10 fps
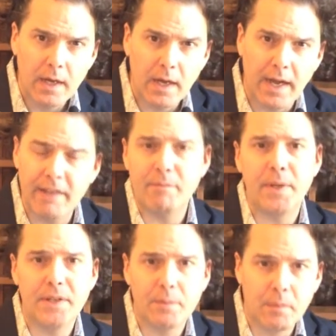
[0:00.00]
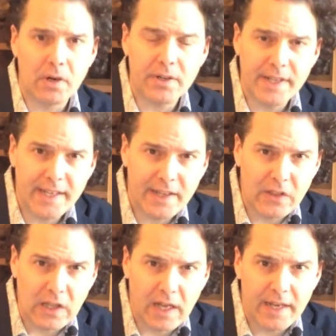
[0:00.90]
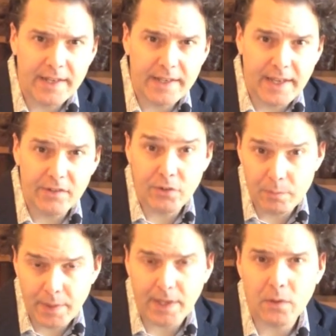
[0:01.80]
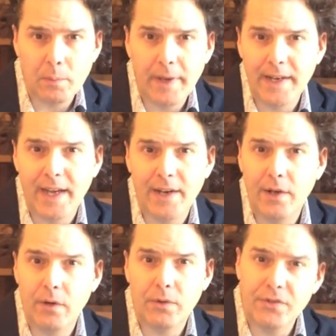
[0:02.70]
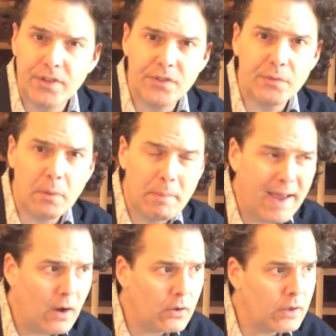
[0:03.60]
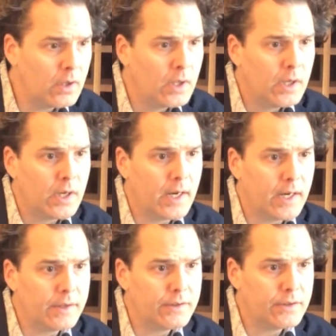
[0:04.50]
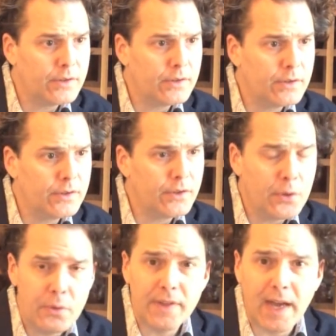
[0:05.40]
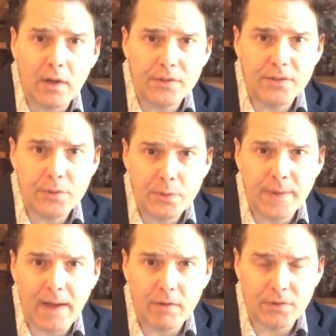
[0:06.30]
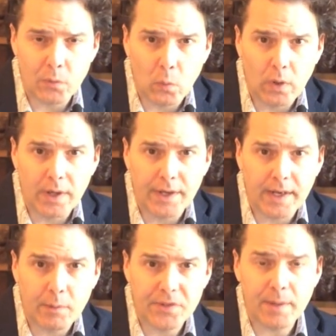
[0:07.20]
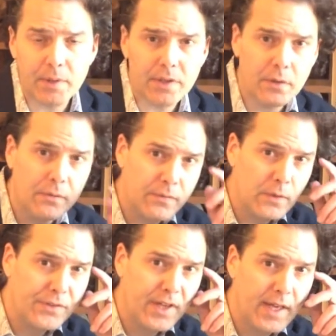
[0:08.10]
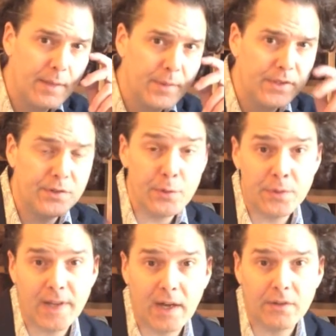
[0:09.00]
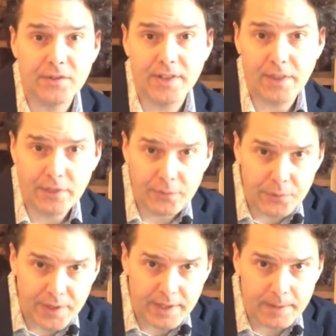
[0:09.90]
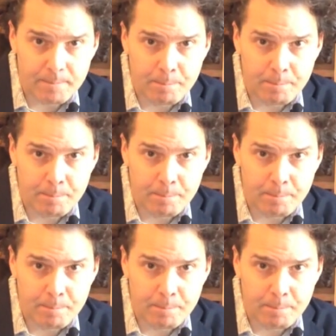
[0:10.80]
I've been marketing online, as you may or may not know, since about uh, 2000, 2001, and I was able to go full time in 2003.